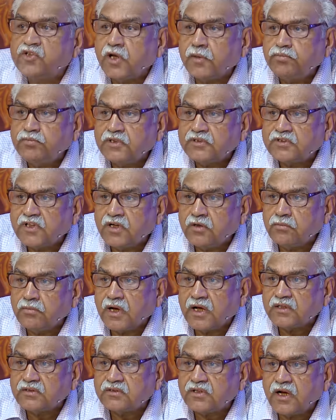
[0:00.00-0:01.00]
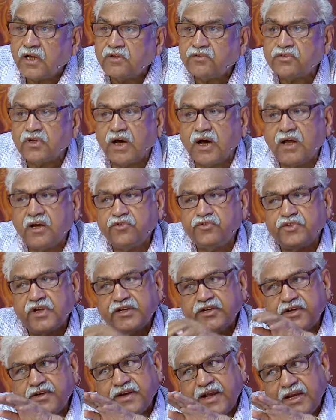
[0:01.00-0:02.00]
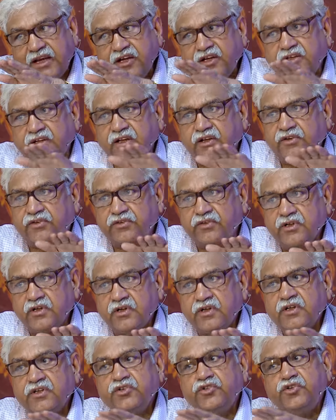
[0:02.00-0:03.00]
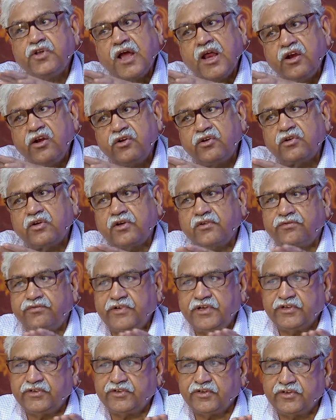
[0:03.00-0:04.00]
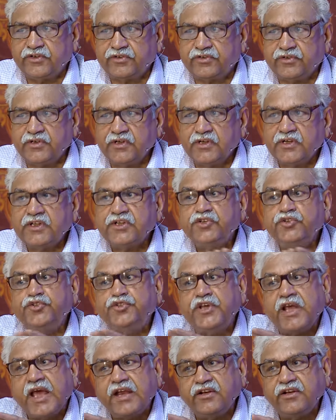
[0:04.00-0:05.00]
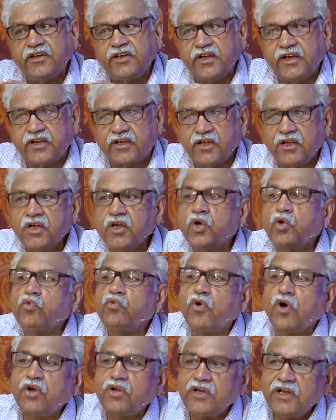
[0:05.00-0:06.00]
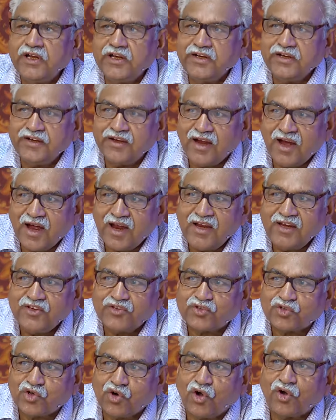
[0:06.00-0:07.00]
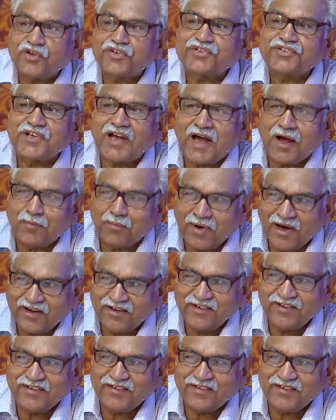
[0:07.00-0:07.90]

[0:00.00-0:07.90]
Shabda tanmatras are generalities, general features, generic, what in Nyaya is called samanya.